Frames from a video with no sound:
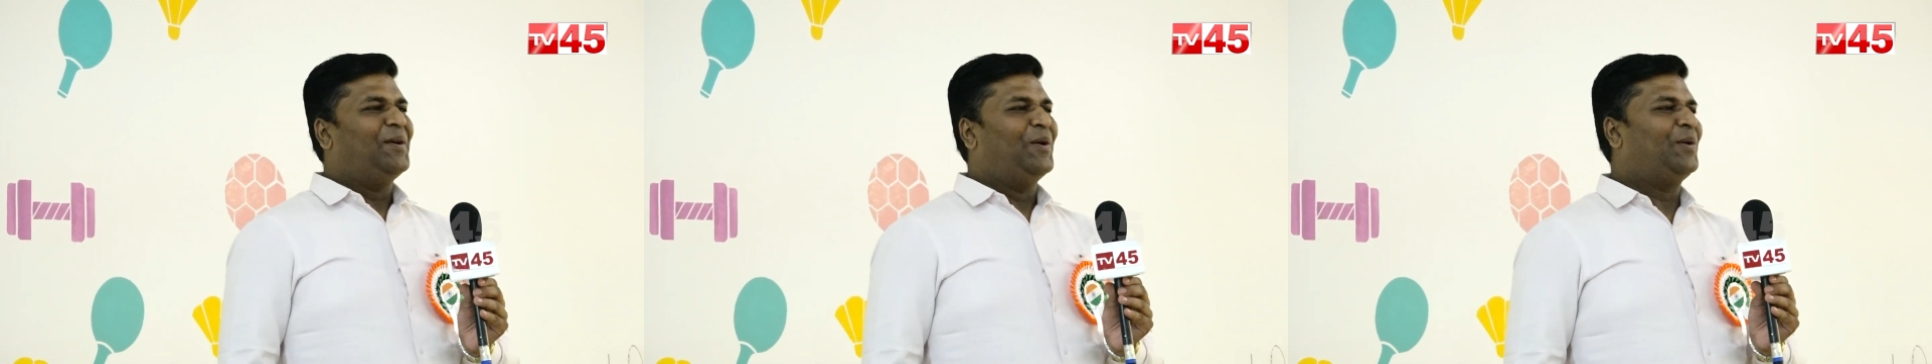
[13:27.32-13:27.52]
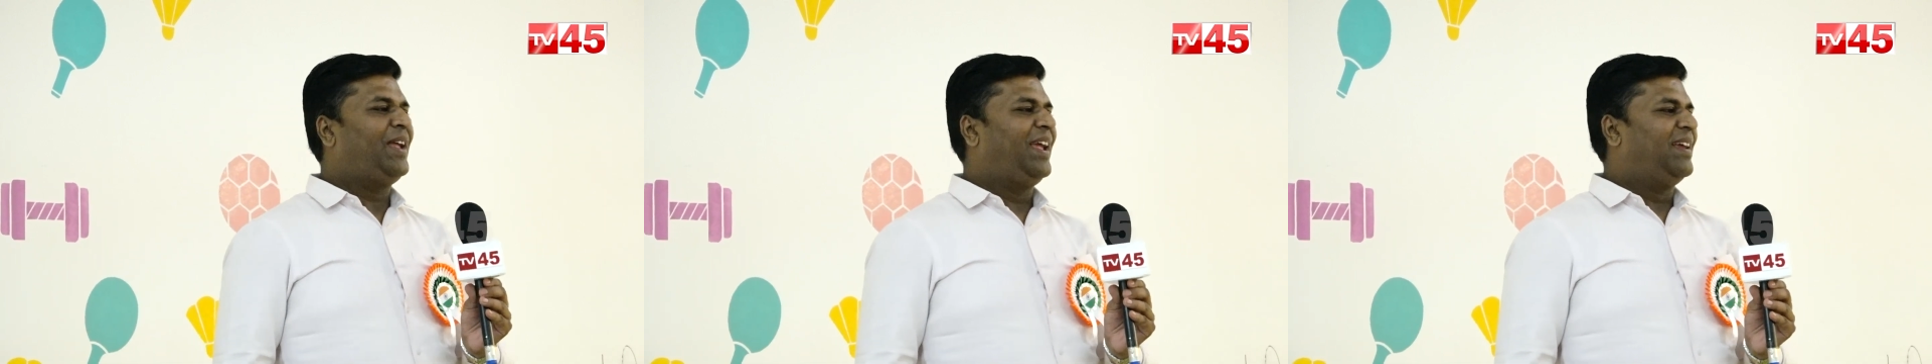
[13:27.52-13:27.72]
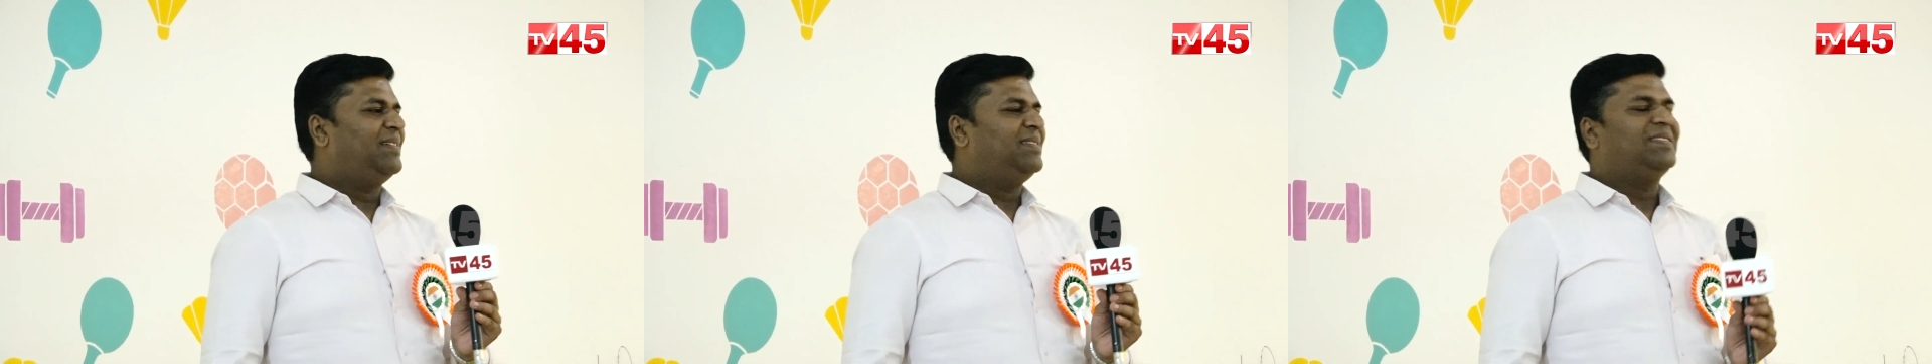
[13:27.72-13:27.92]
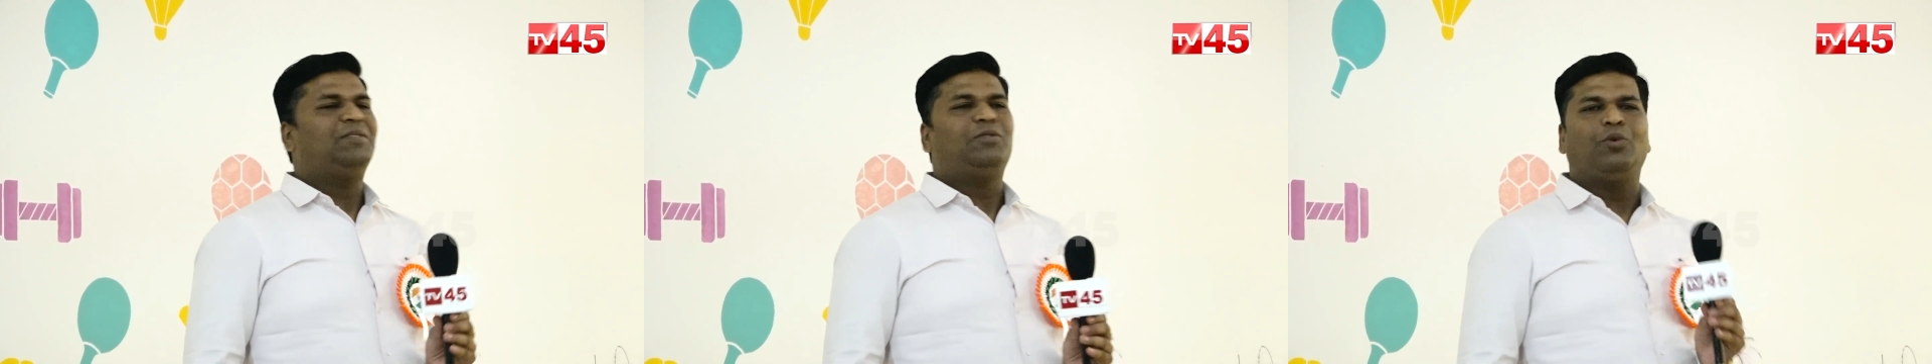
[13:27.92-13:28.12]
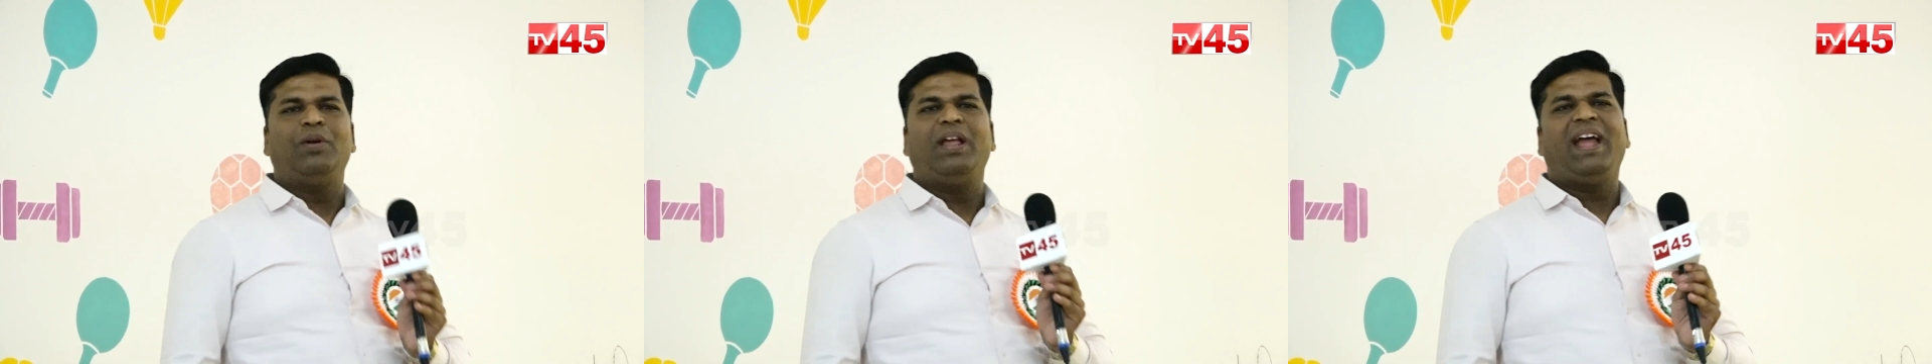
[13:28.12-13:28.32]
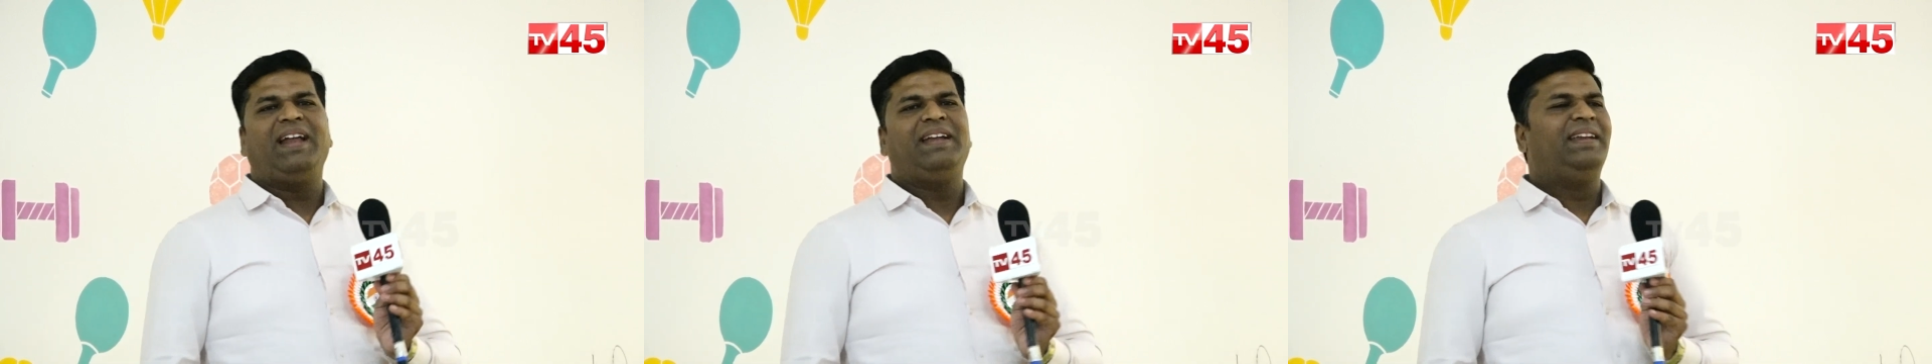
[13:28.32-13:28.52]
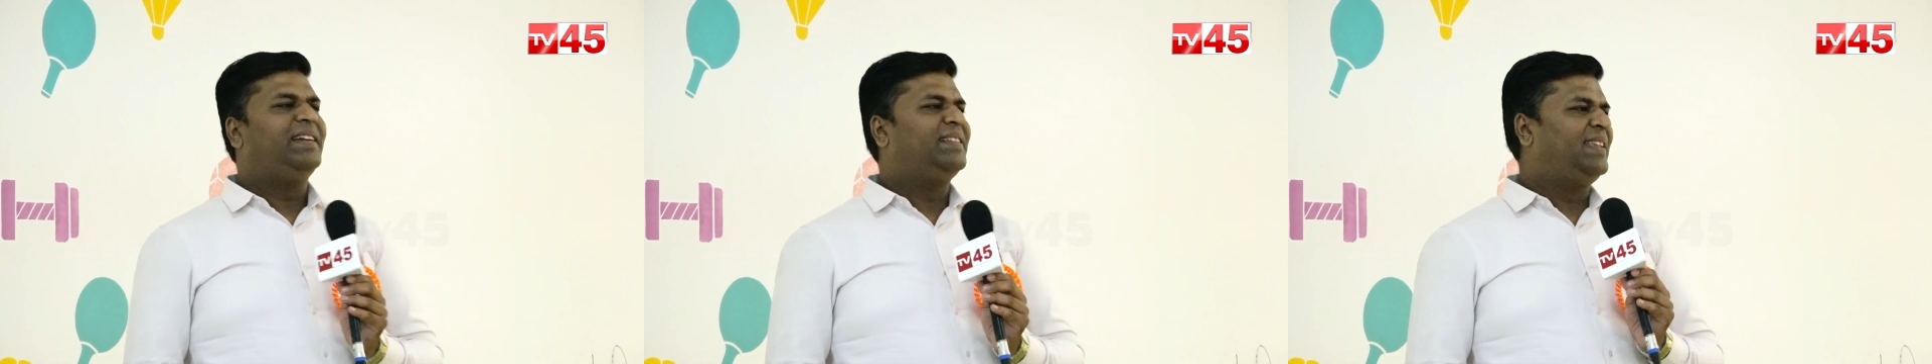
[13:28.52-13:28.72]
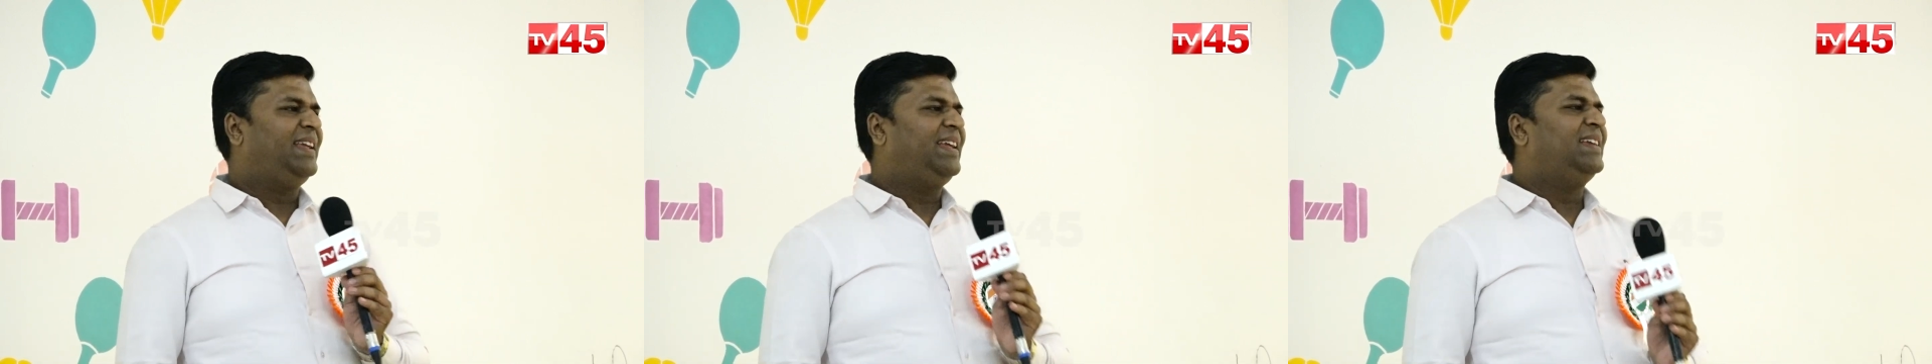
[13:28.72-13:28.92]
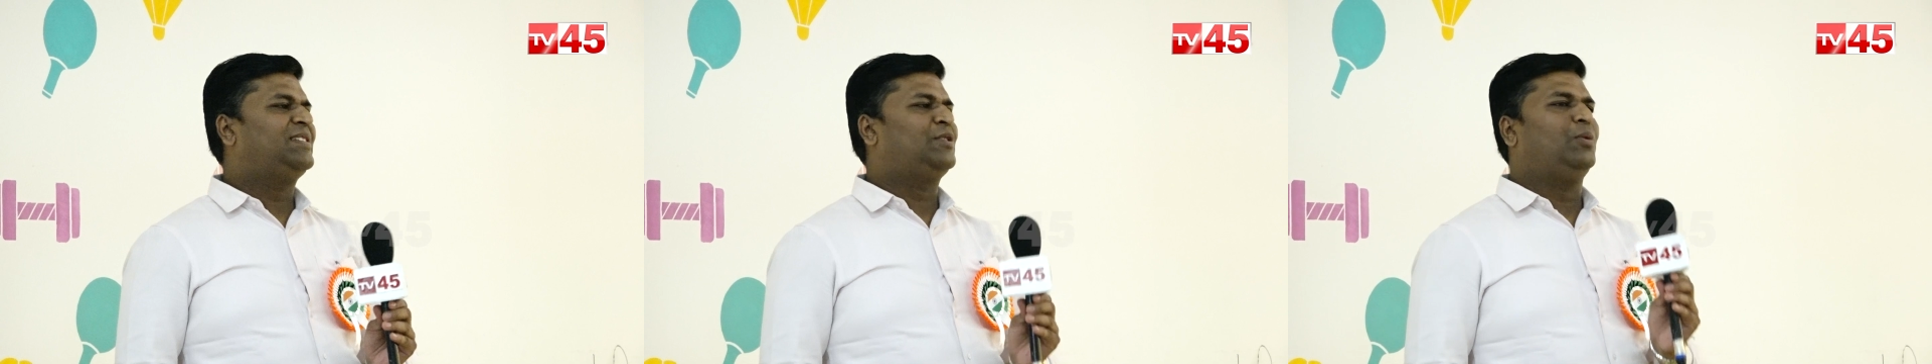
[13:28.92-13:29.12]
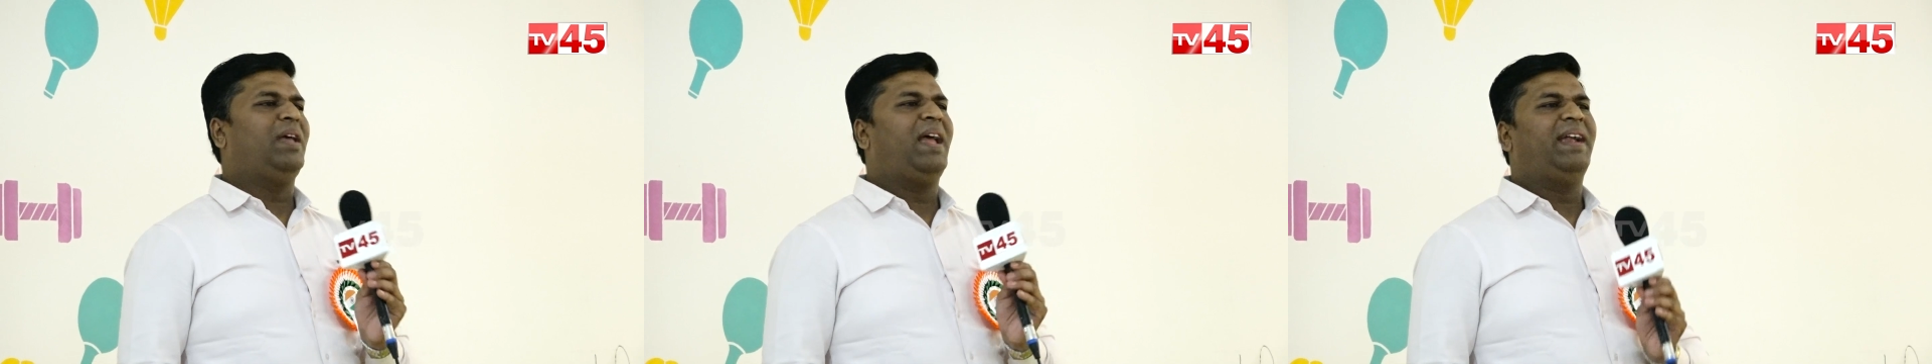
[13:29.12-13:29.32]
Okay, today I did this,
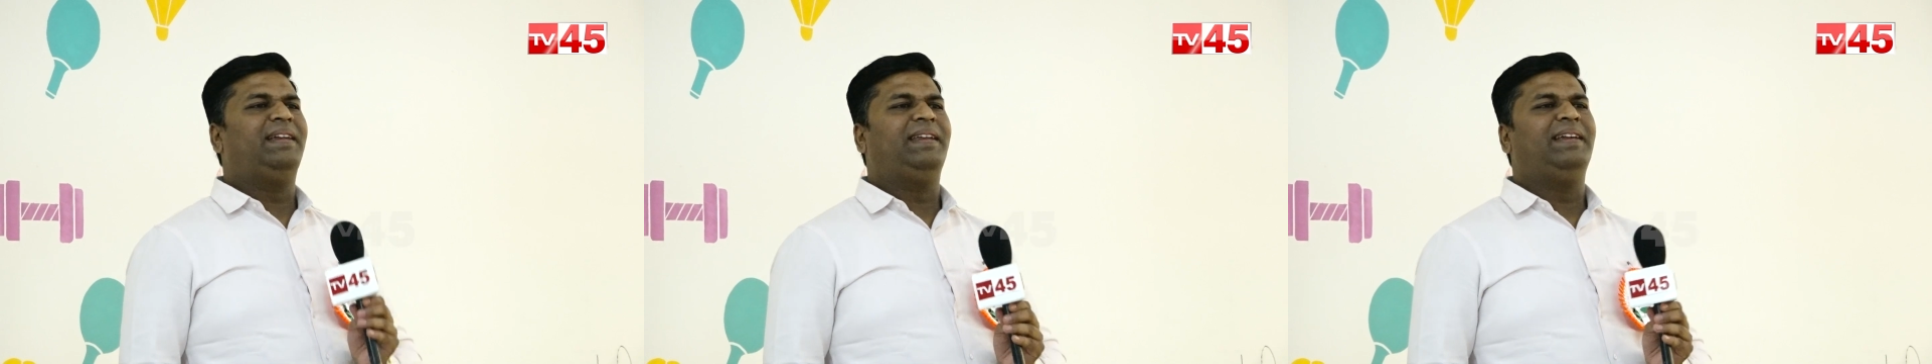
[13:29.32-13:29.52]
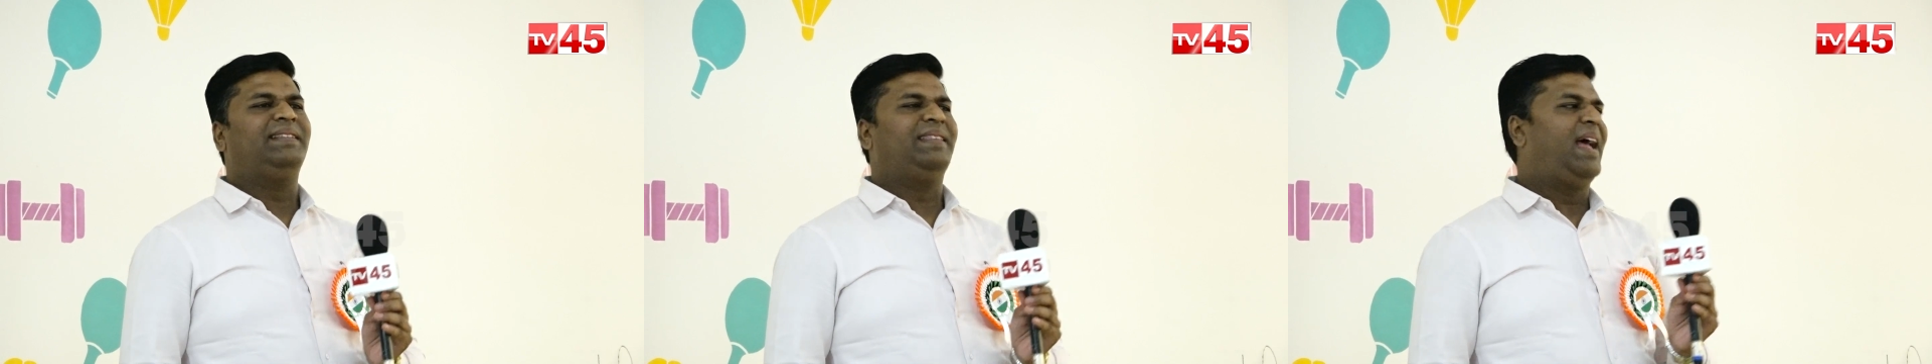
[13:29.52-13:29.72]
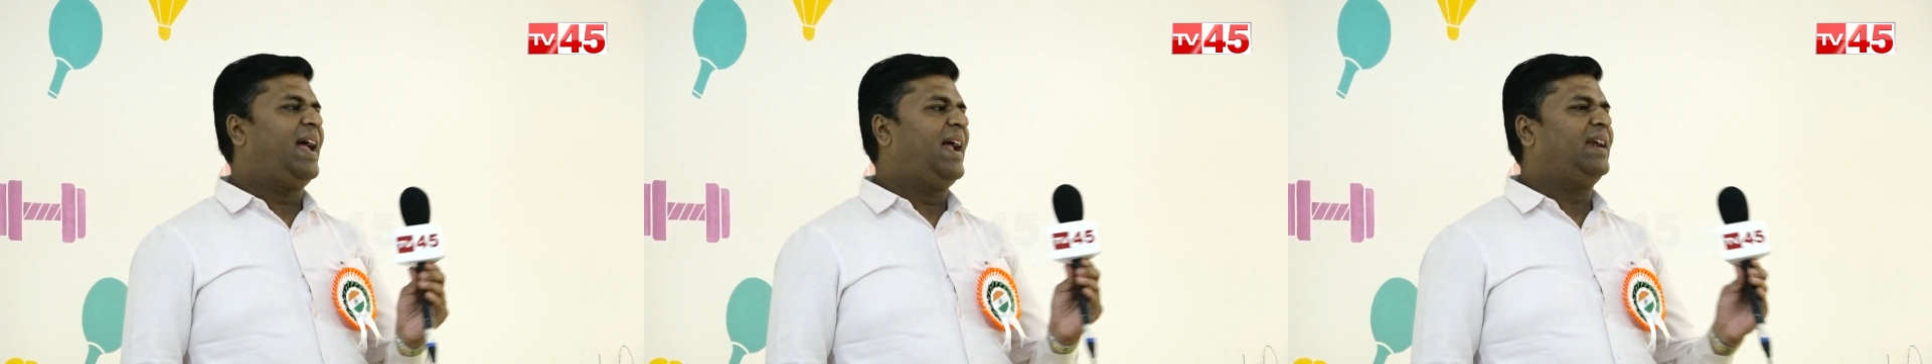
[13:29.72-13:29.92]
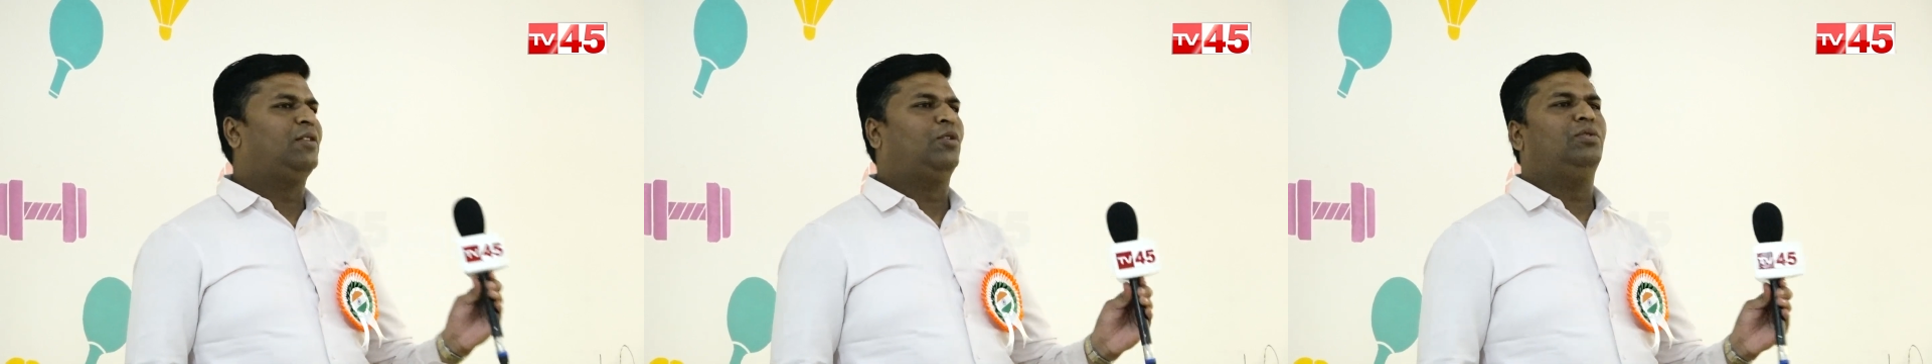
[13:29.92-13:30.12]
today I did that,